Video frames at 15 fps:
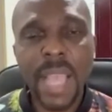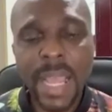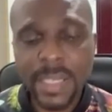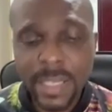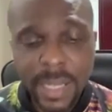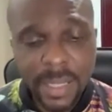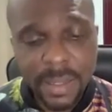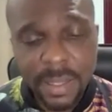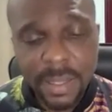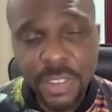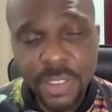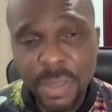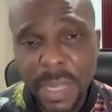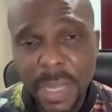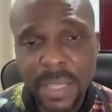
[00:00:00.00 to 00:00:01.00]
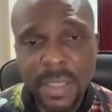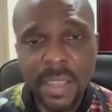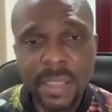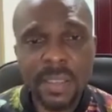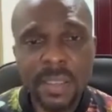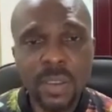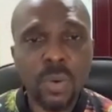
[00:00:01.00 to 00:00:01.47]
I did a teaching many
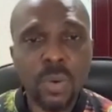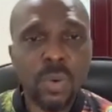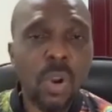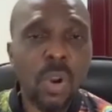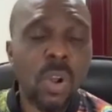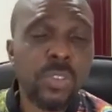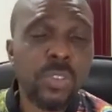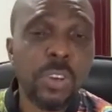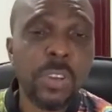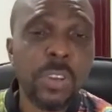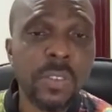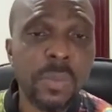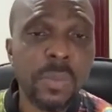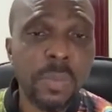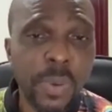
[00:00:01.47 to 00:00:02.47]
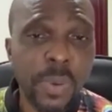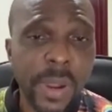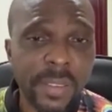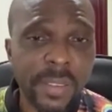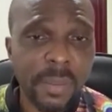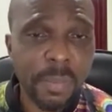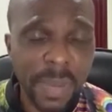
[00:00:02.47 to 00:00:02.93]
years ago called Just
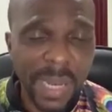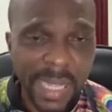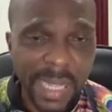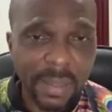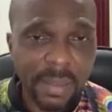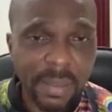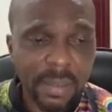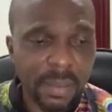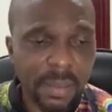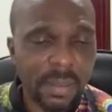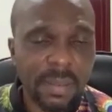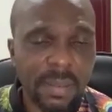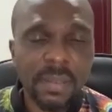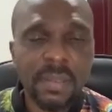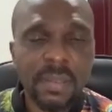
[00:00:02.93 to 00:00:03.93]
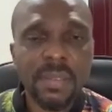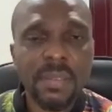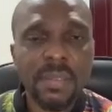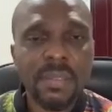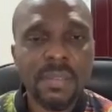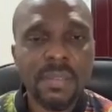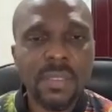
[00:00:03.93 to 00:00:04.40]
Press Play.
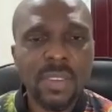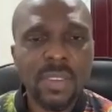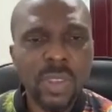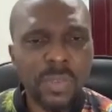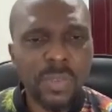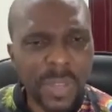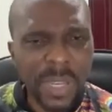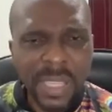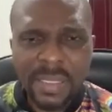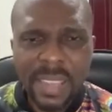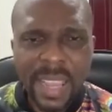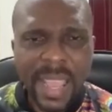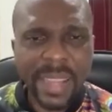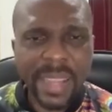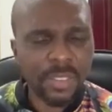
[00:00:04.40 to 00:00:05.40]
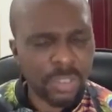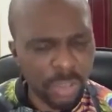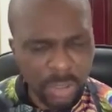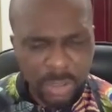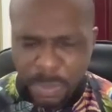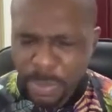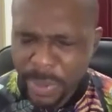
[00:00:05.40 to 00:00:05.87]
You're feeling tired,
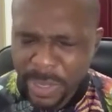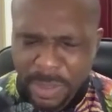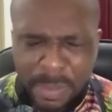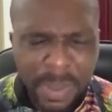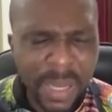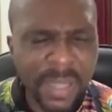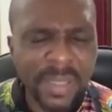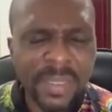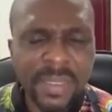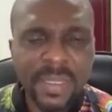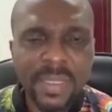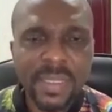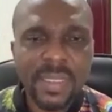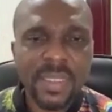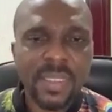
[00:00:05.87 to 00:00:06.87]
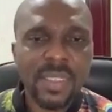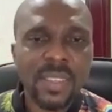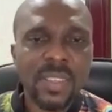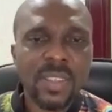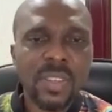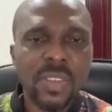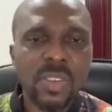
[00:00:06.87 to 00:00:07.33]
just press play.
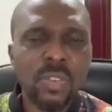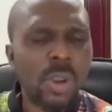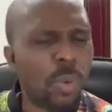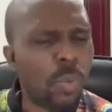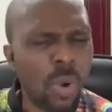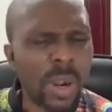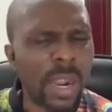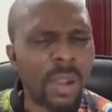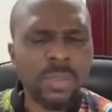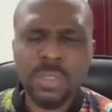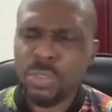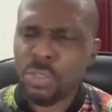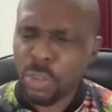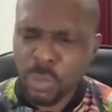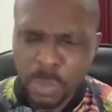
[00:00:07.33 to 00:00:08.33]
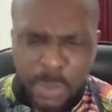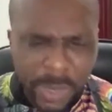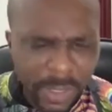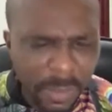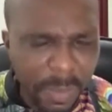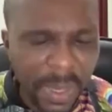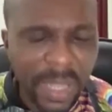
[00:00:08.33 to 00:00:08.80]
You're worn out, just
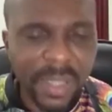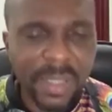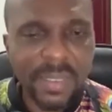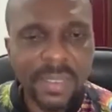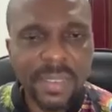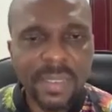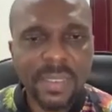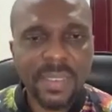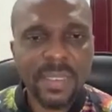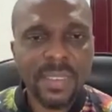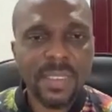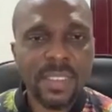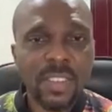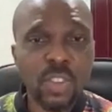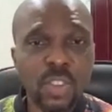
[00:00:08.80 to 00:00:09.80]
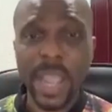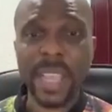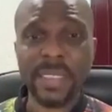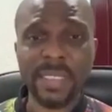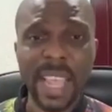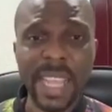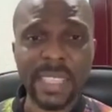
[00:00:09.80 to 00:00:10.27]
press play. You're
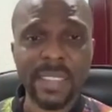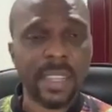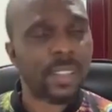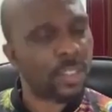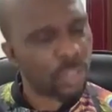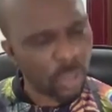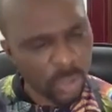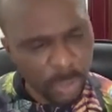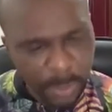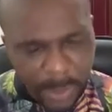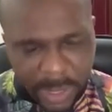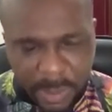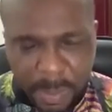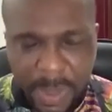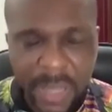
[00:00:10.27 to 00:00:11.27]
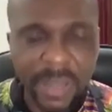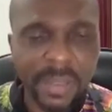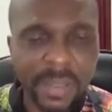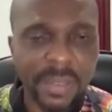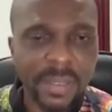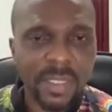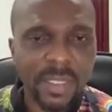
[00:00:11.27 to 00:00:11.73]
excited, just press play.
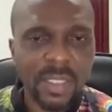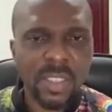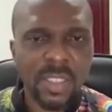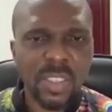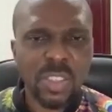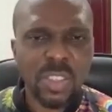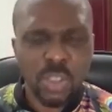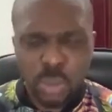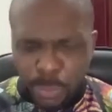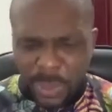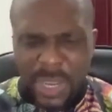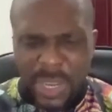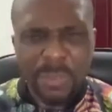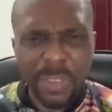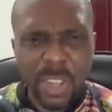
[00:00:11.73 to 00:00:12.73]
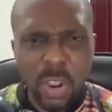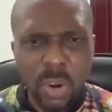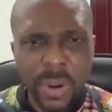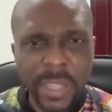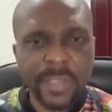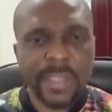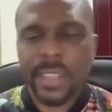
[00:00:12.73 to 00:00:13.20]
You feel
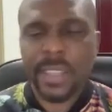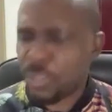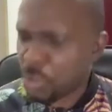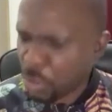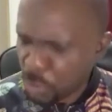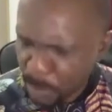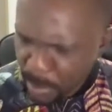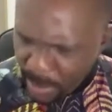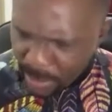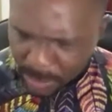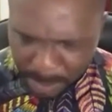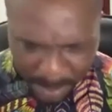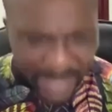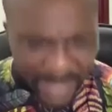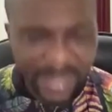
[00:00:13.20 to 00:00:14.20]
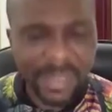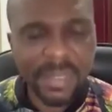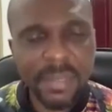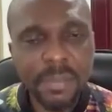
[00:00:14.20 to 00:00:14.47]
invigorated, just press play.